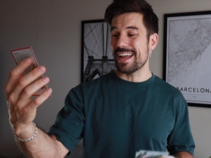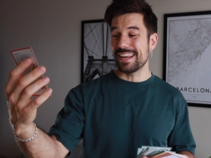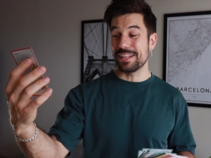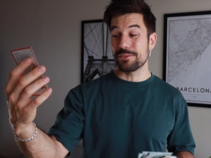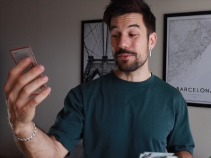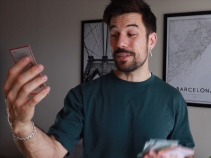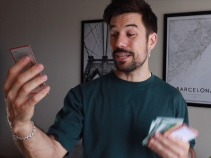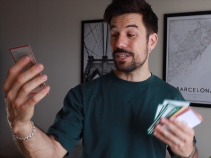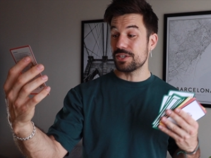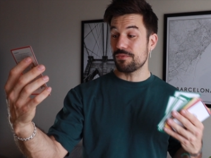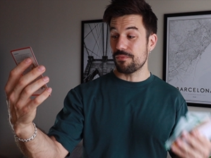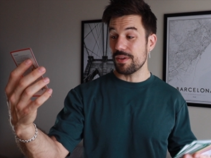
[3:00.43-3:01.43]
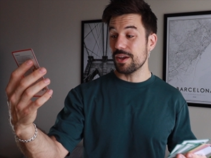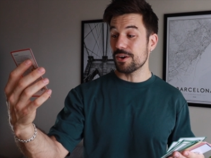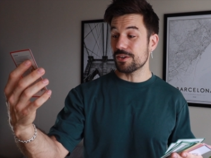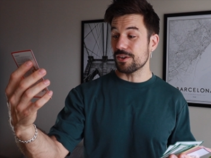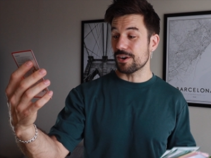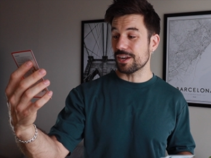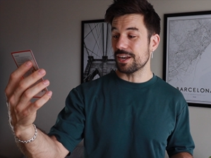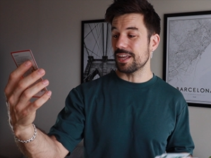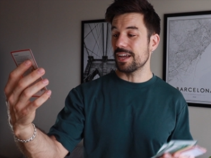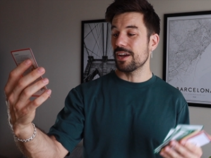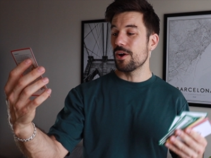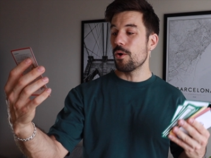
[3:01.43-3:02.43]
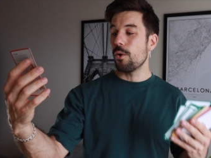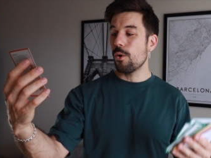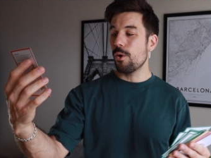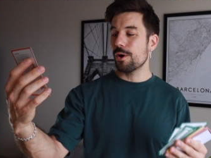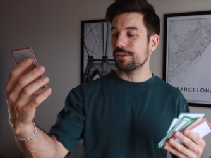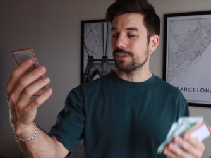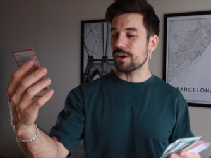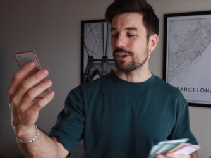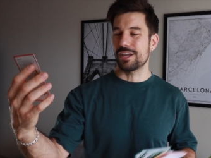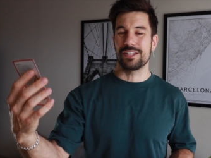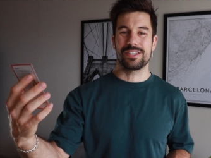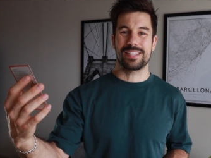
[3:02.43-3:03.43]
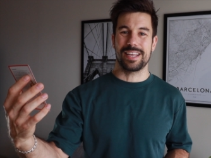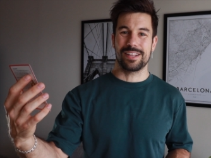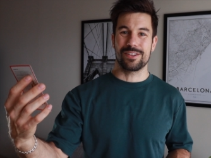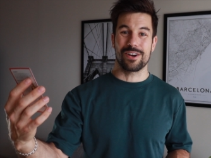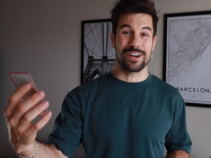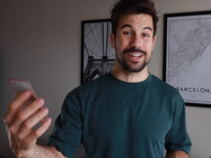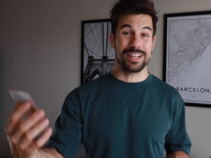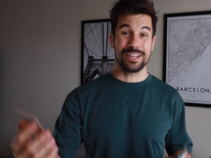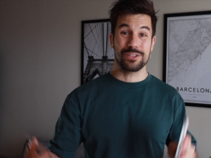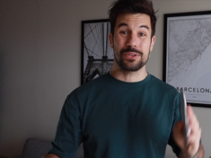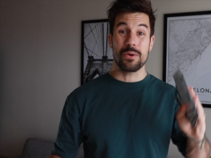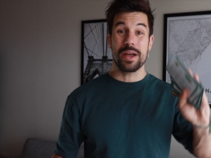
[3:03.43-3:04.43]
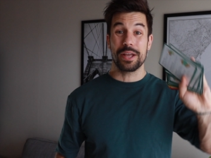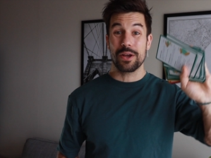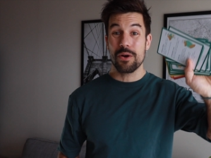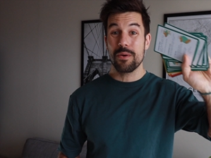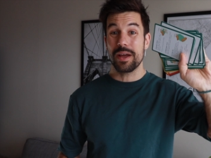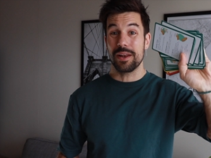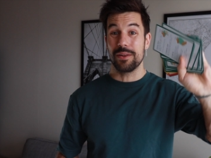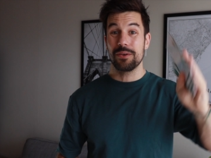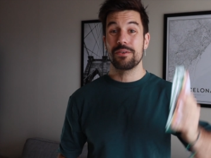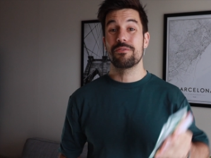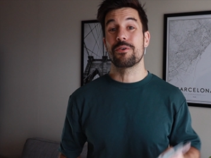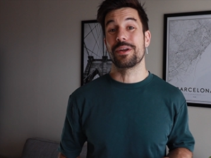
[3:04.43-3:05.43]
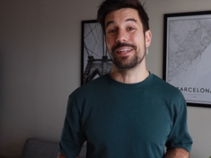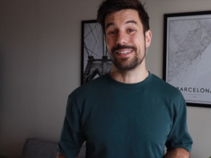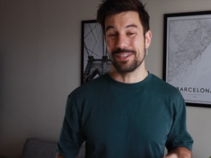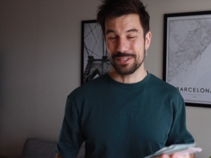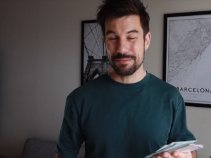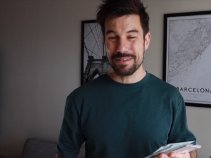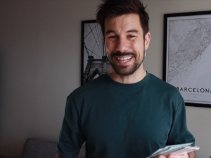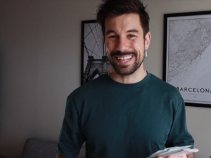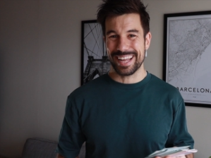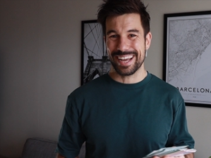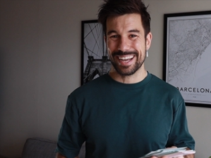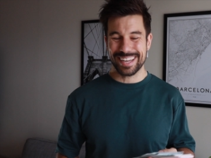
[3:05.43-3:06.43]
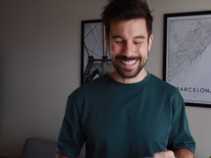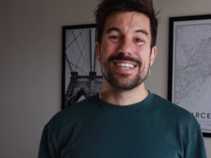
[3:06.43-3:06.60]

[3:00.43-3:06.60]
I need to teach finger targeting or target stick targeting, so I go and look for it on the main deck.